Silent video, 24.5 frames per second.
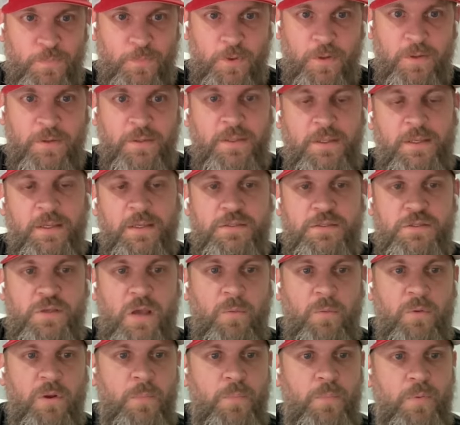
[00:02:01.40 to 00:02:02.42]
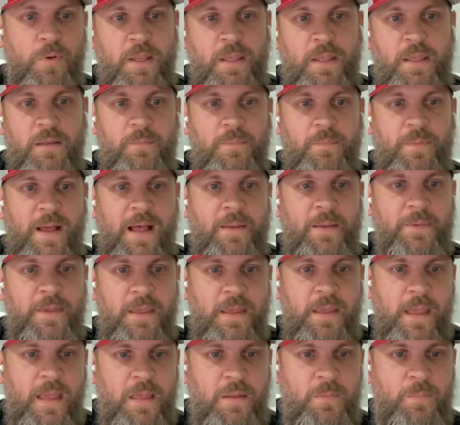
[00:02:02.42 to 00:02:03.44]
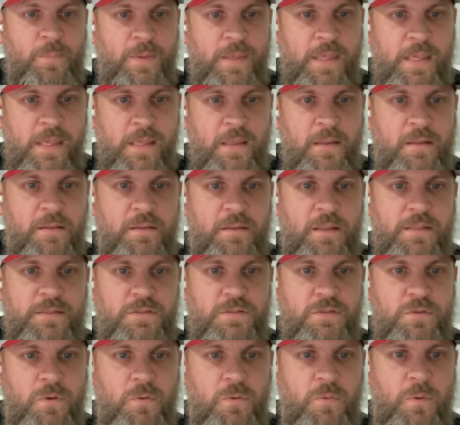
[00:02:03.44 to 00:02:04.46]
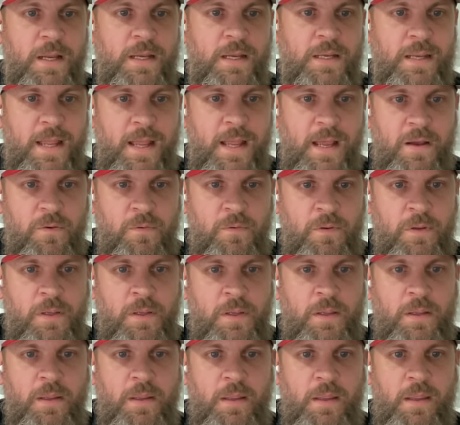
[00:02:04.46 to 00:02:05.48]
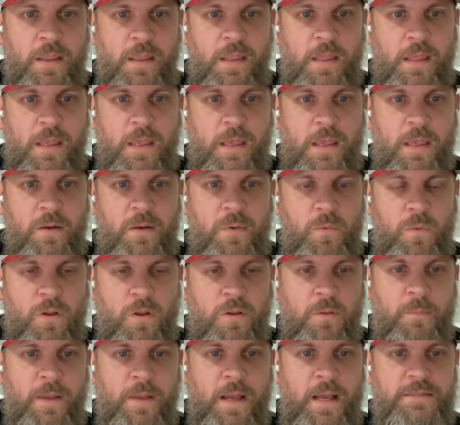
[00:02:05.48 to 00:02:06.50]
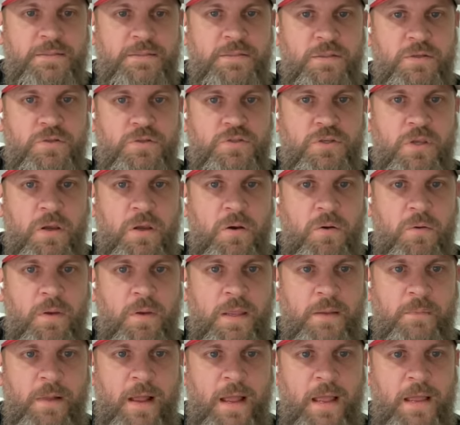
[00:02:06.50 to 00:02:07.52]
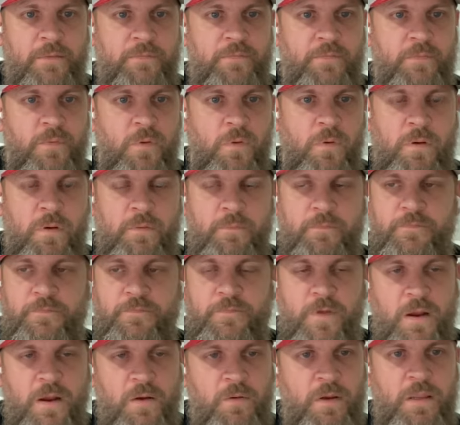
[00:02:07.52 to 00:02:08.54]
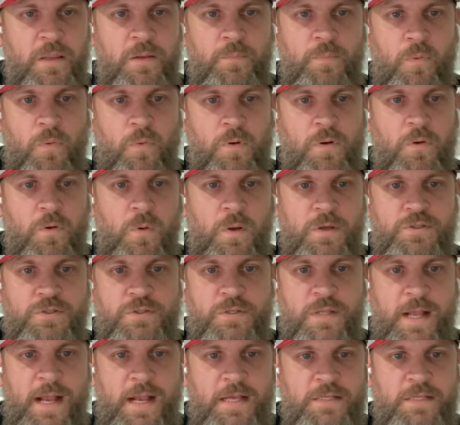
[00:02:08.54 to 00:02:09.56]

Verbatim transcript: football. So I want to bring in Bobby and Pete. Let's do it right now. And welcome, guys, to the show. And I have a very important question to